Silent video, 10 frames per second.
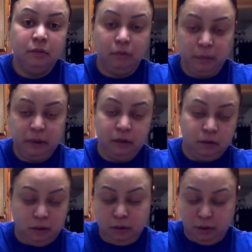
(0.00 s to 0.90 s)
their
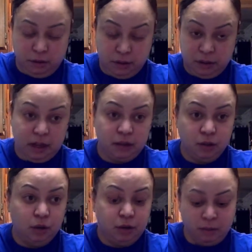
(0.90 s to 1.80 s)
dad
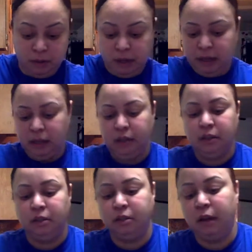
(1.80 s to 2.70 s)
taught him, he's
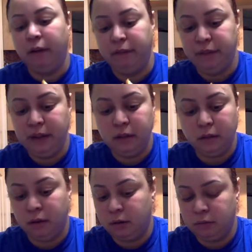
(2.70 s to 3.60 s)
a chef, they
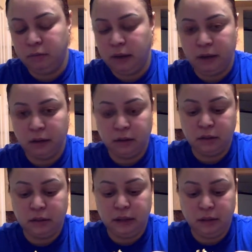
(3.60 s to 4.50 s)
taught him how to cook
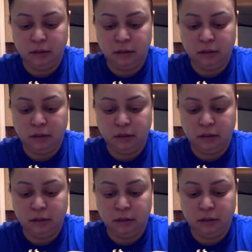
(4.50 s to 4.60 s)
steak,